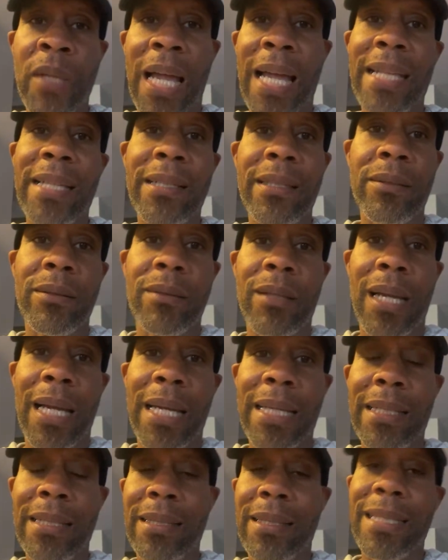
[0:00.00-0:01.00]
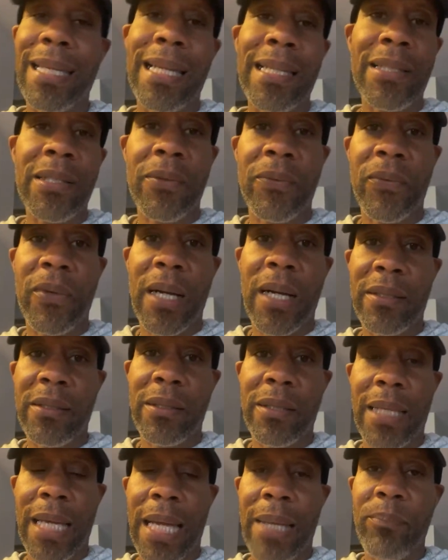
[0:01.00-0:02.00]
I can testify to
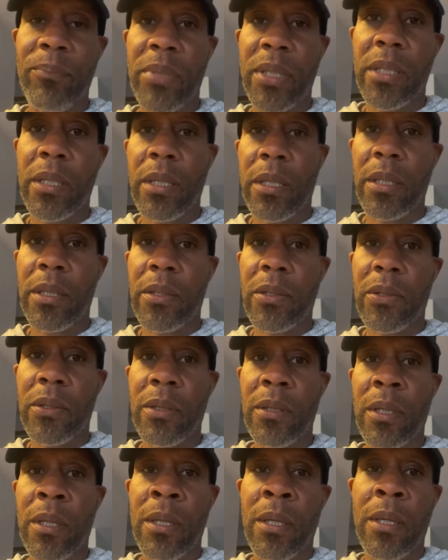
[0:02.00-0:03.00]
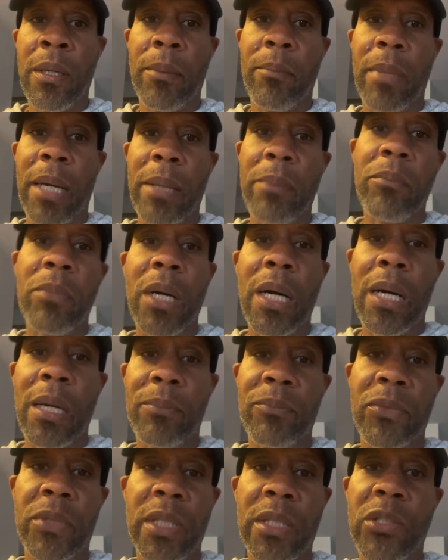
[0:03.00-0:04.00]
that because my
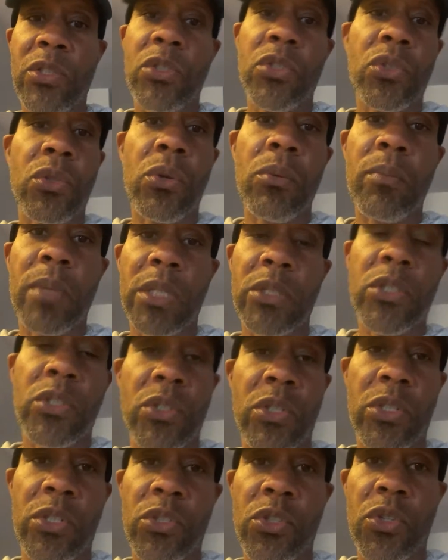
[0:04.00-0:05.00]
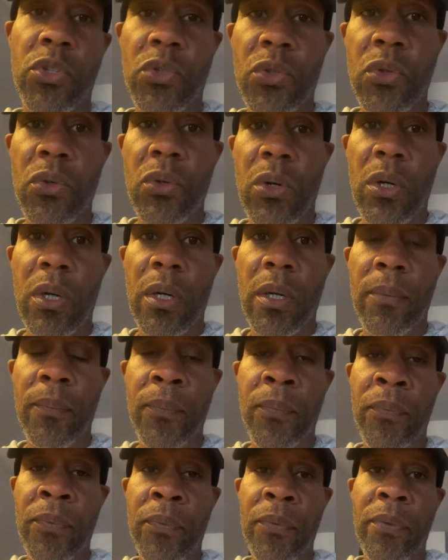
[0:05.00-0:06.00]
mom did so much to ensure
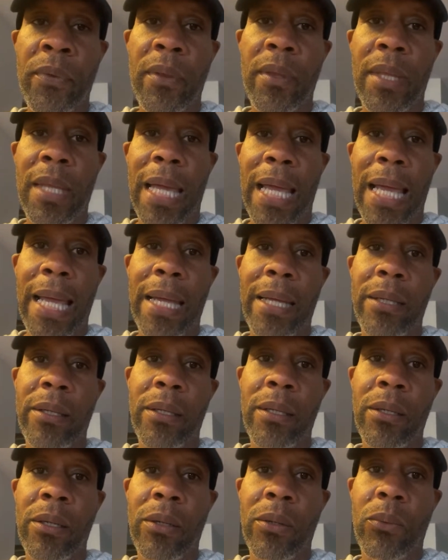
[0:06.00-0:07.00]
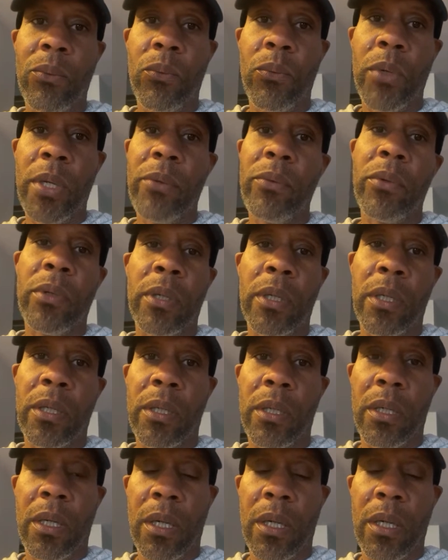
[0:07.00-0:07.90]
that we were